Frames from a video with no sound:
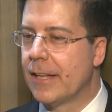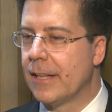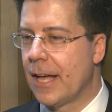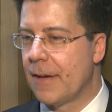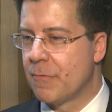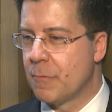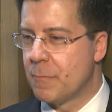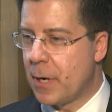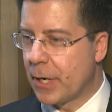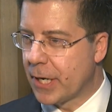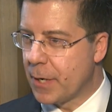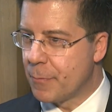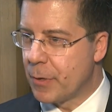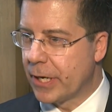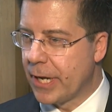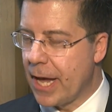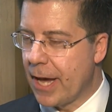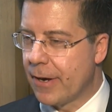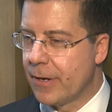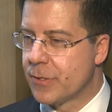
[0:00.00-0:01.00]
in the Life of
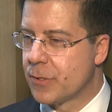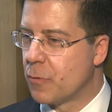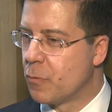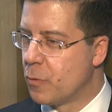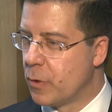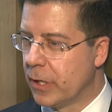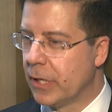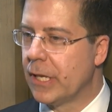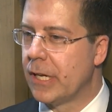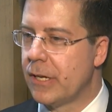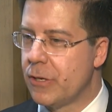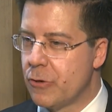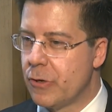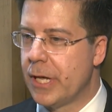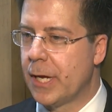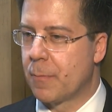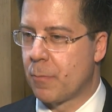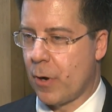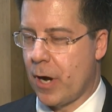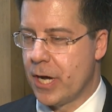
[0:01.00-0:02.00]
Montgomery County is a really
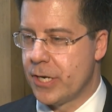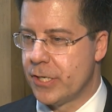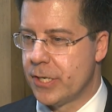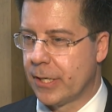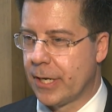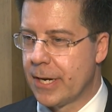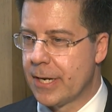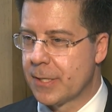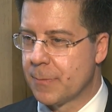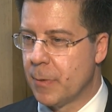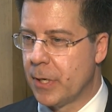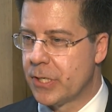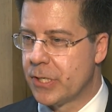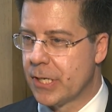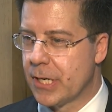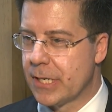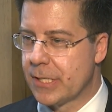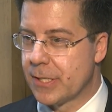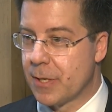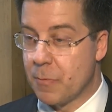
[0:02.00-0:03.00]
unique project, in as
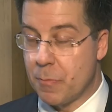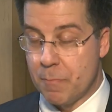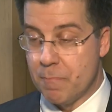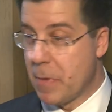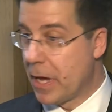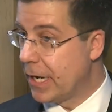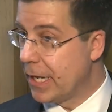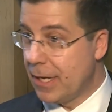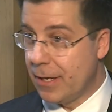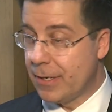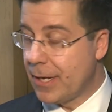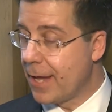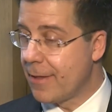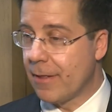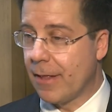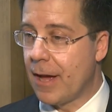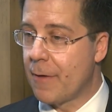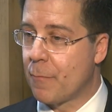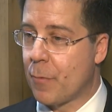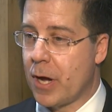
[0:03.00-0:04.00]
much as the many day
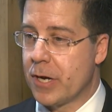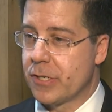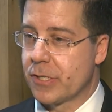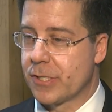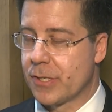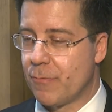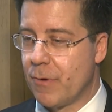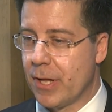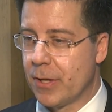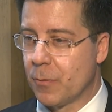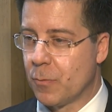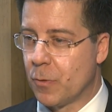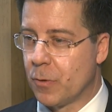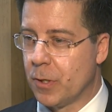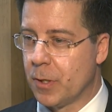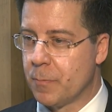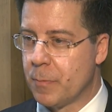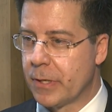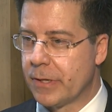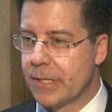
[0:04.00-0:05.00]
in the life projects around the
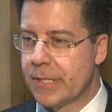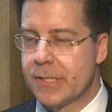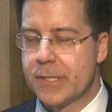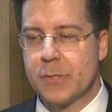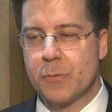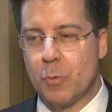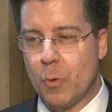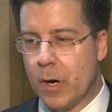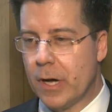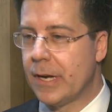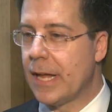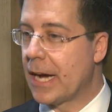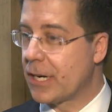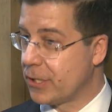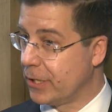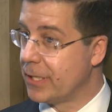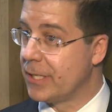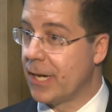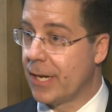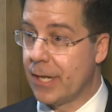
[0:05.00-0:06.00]
world, but this is one
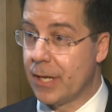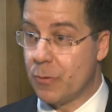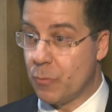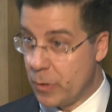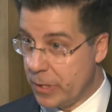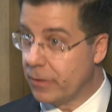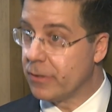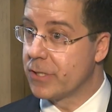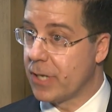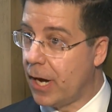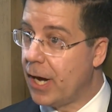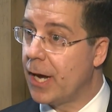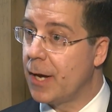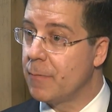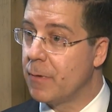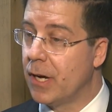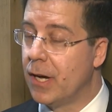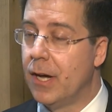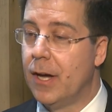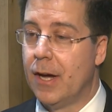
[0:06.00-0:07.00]
actually done in real
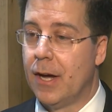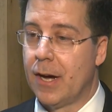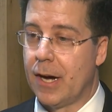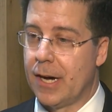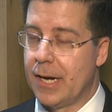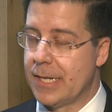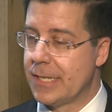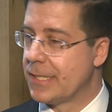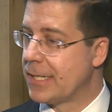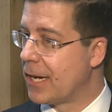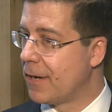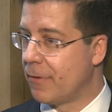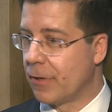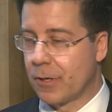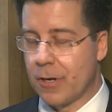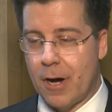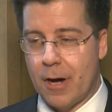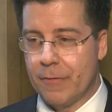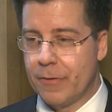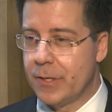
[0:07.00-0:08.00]
time. Instead of
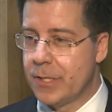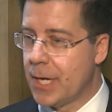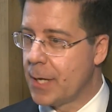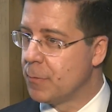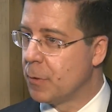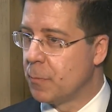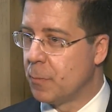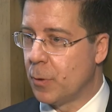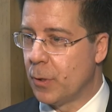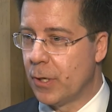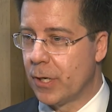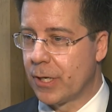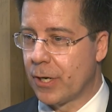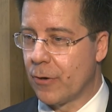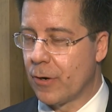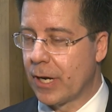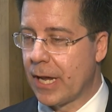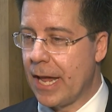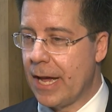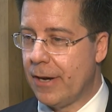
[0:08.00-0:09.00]
a coffee table
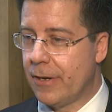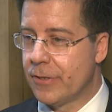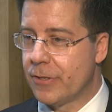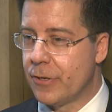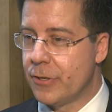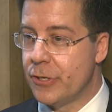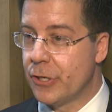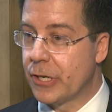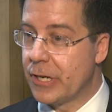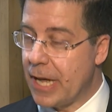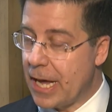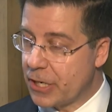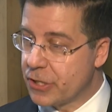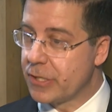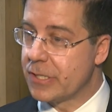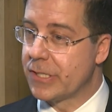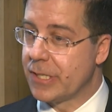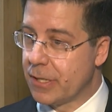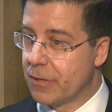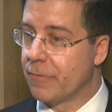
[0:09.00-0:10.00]
book or a calendar, you can
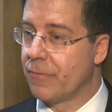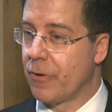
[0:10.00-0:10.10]
actually see the